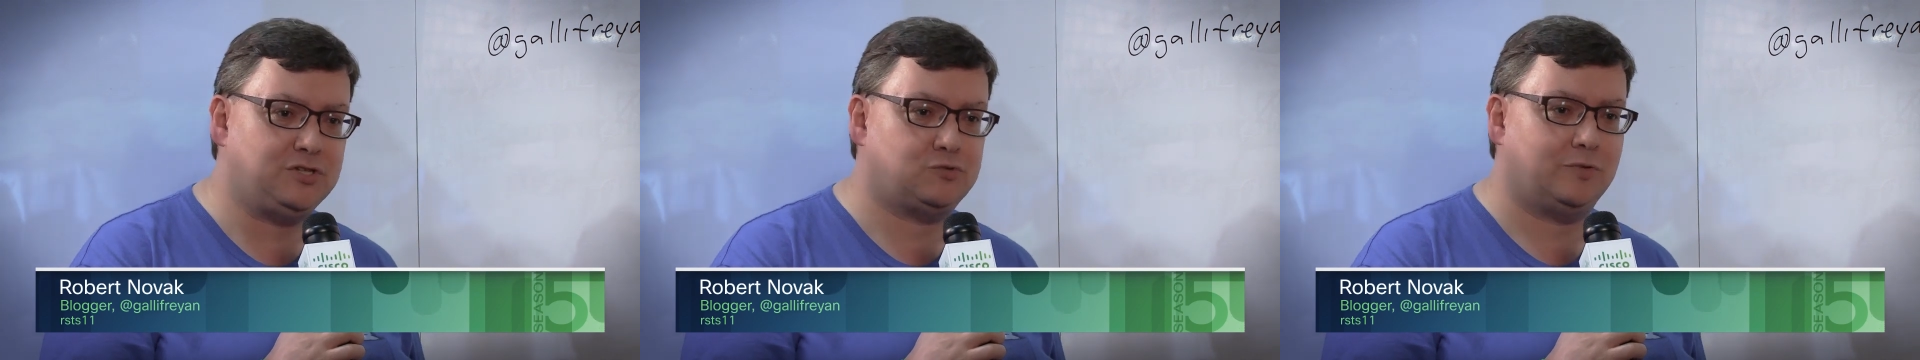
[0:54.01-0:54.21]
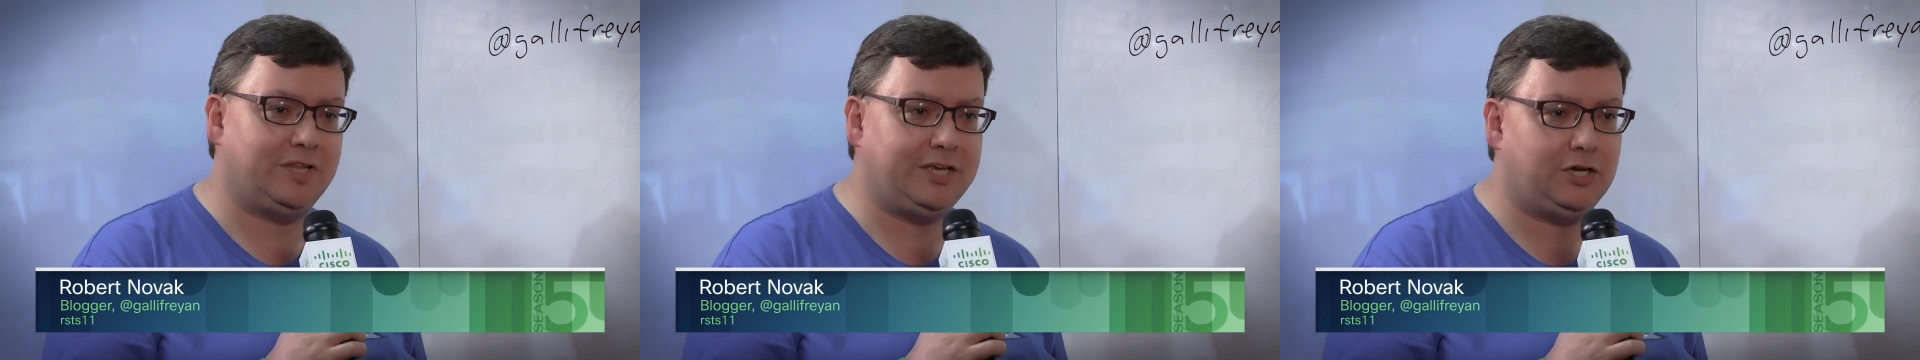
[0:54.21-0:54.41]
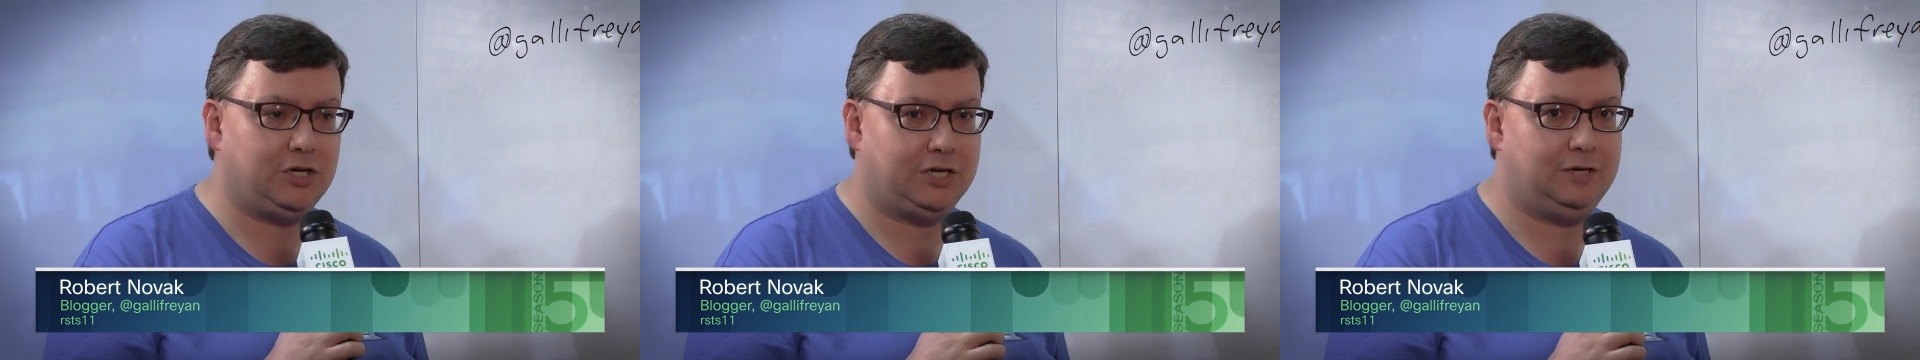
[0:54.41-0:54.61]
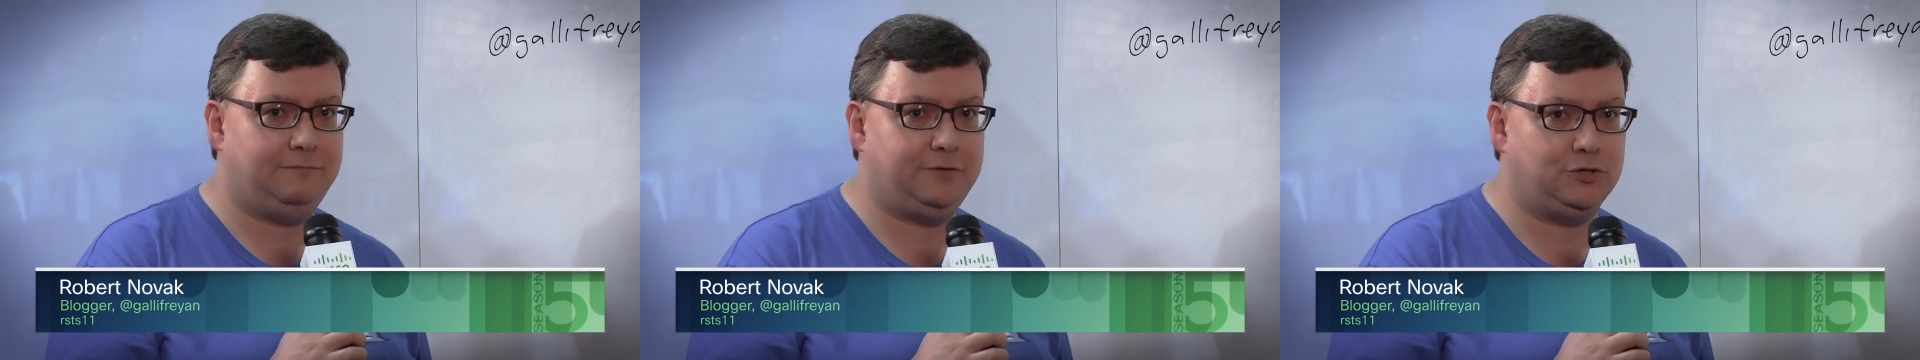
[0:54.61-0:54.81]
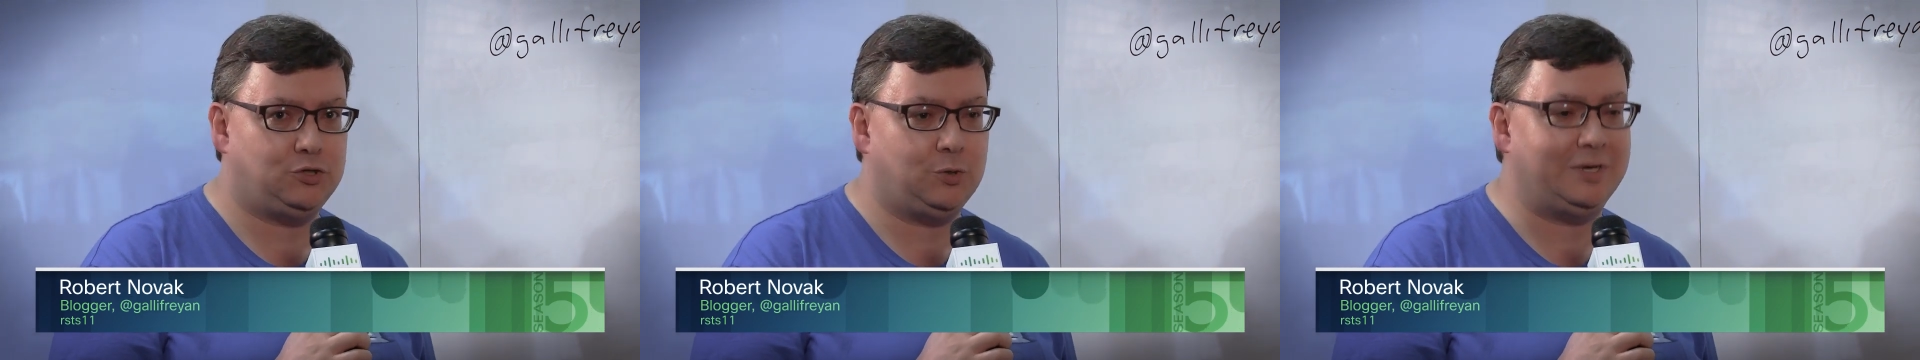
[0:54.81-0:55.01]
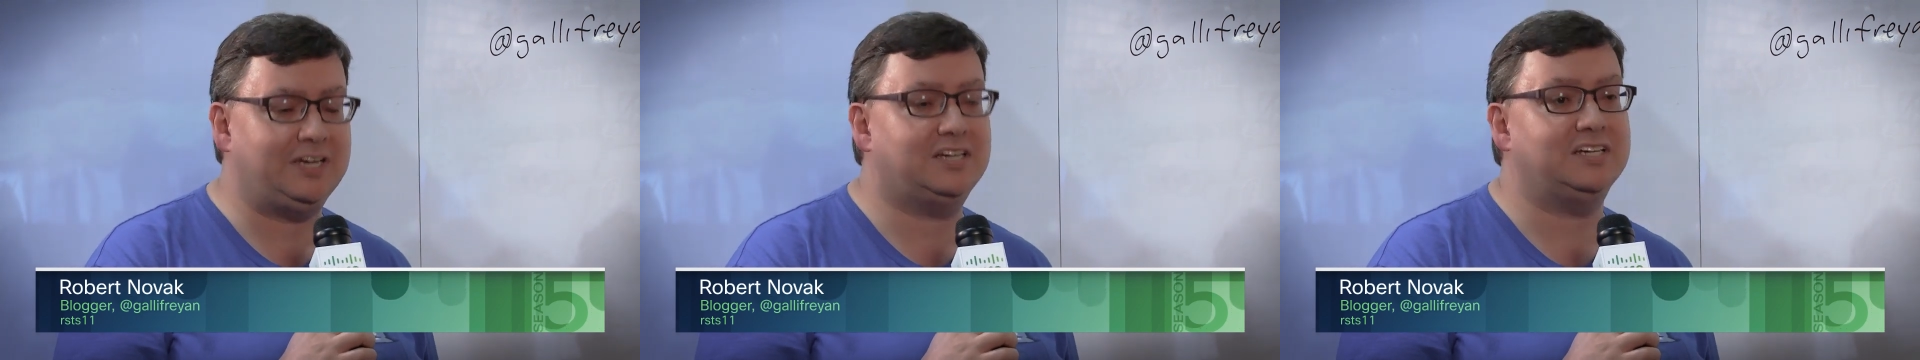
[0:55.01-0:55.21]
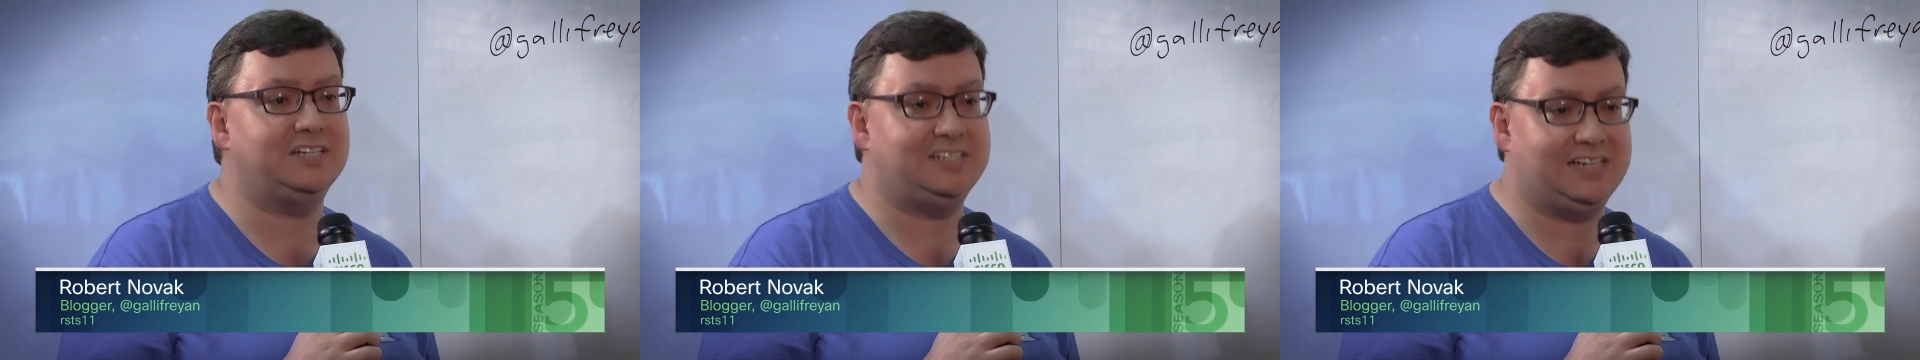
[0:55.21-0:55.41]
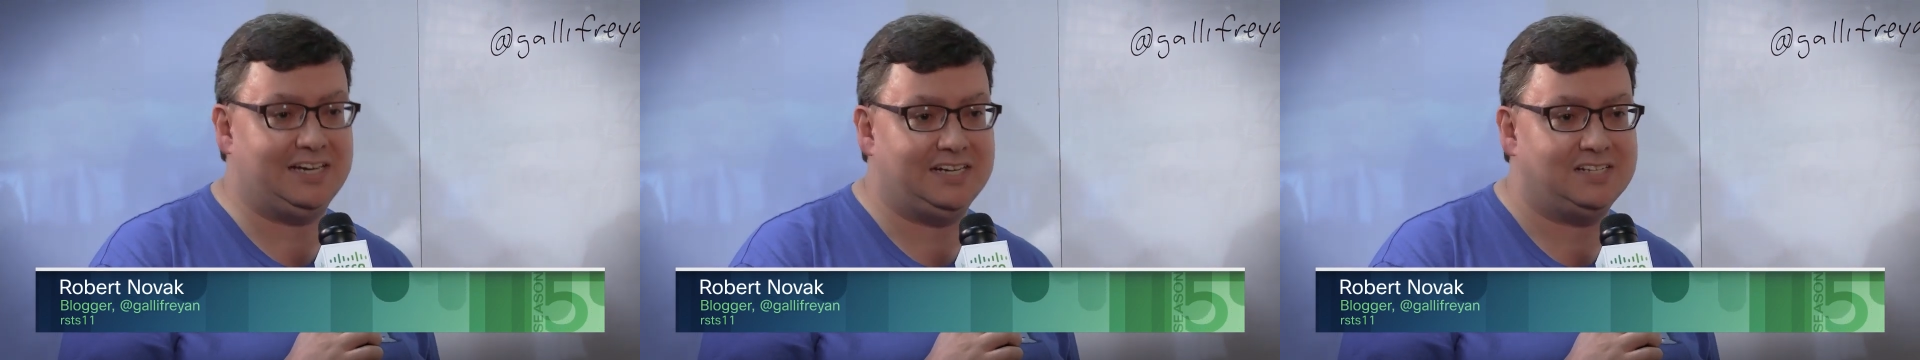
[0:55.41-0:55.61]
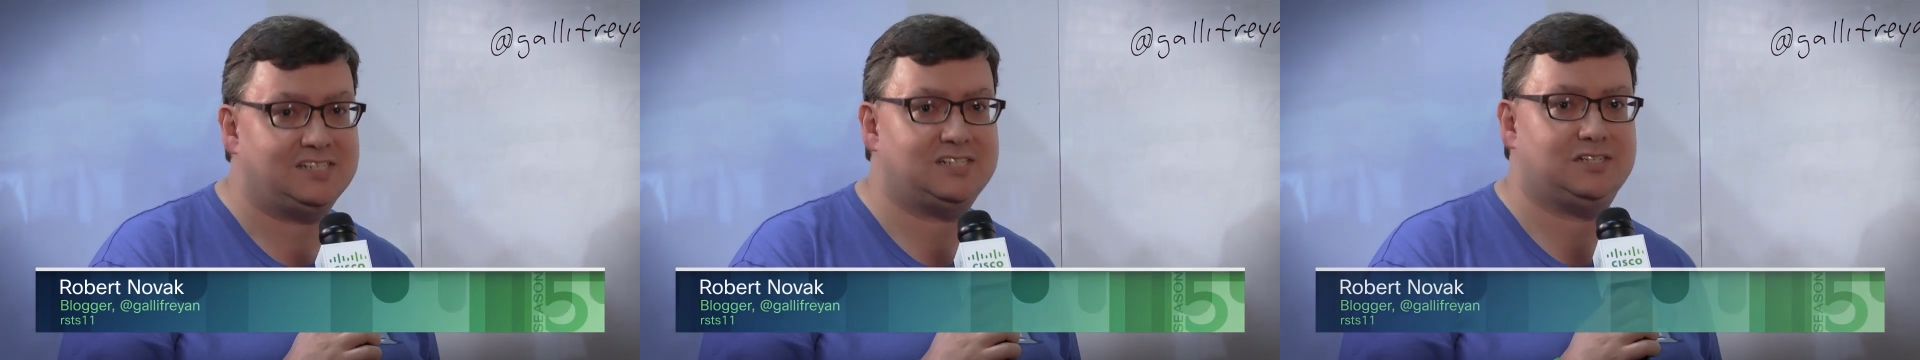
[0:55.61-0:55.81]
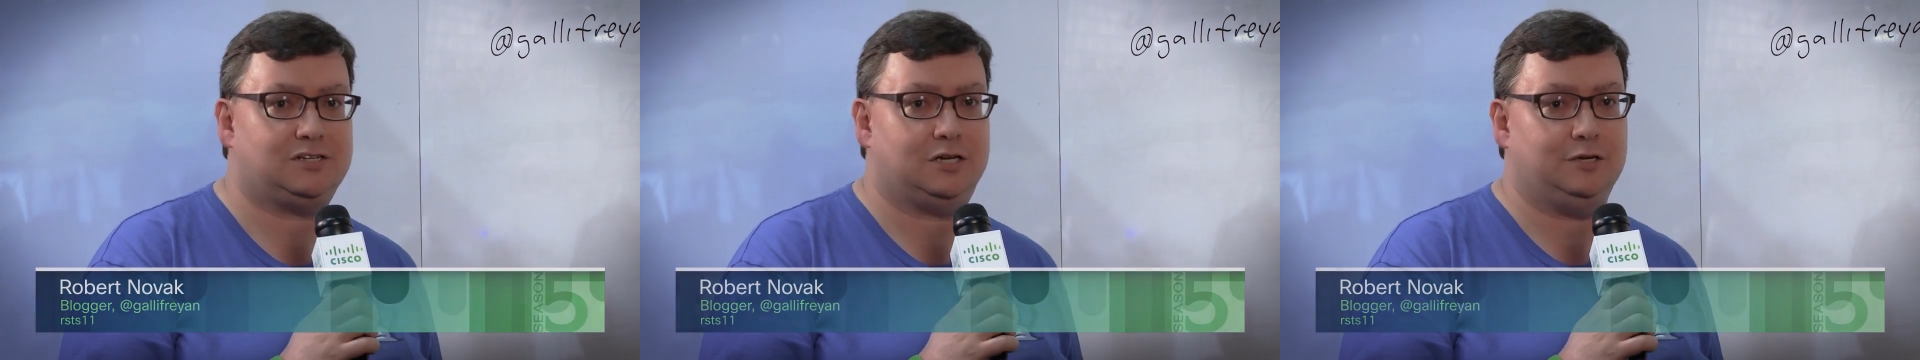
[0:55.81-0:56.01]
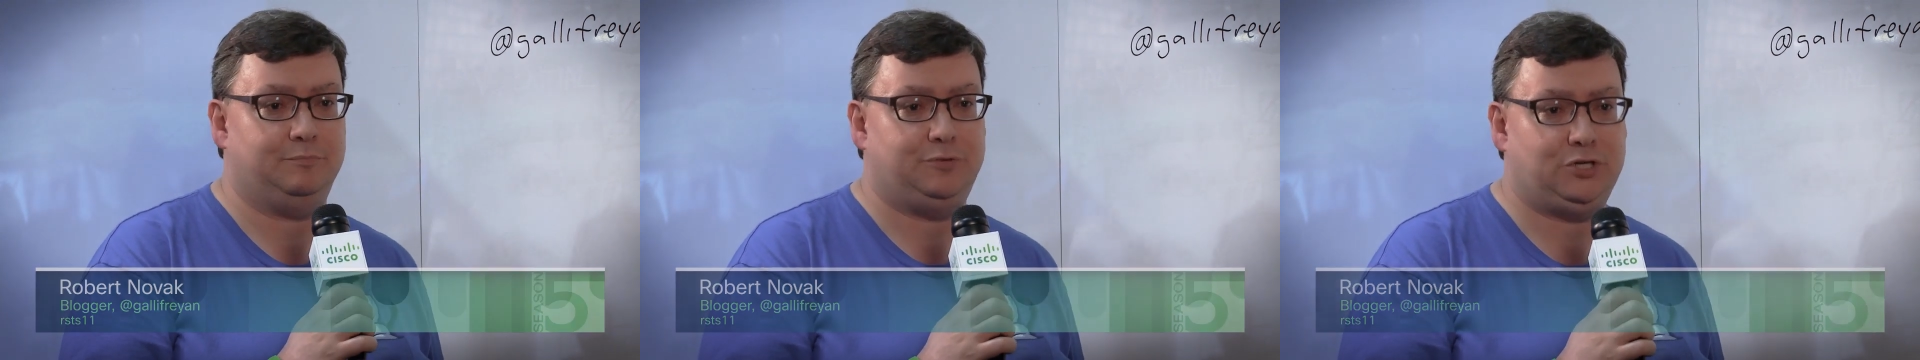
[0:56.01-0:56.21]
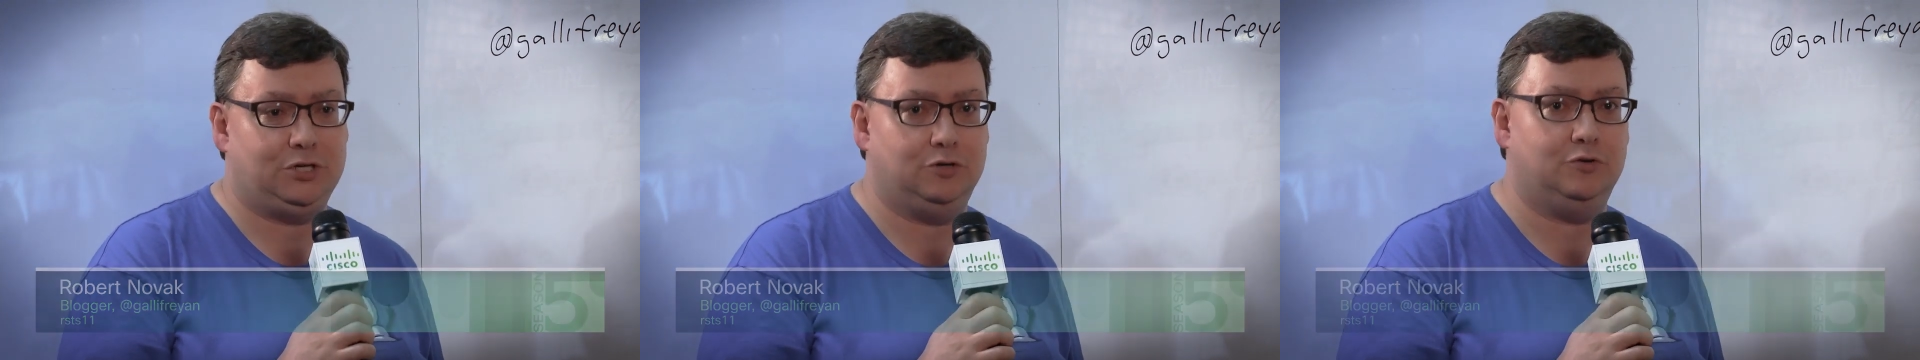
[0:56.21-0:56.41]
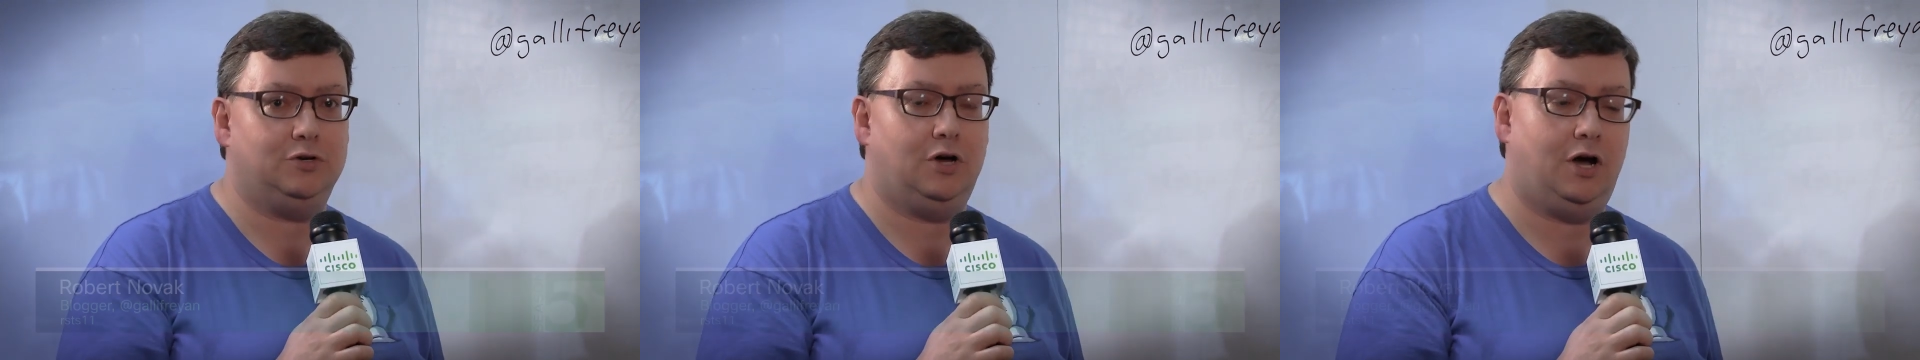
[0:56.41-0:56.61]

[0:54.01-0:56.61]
it's really good if you're doing condensed compute